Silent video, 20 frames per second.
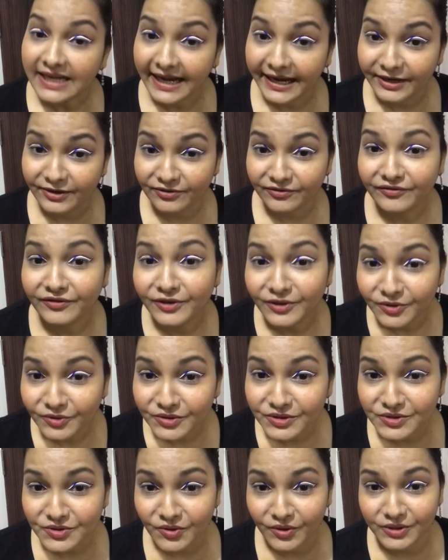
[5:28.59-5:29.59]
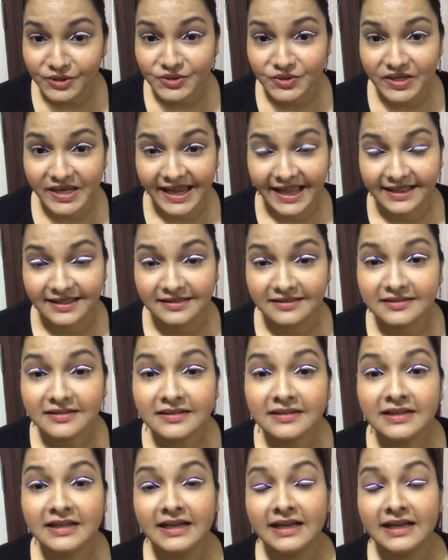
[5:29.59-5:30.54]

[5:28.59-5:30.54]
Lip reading: kind of looks altogether.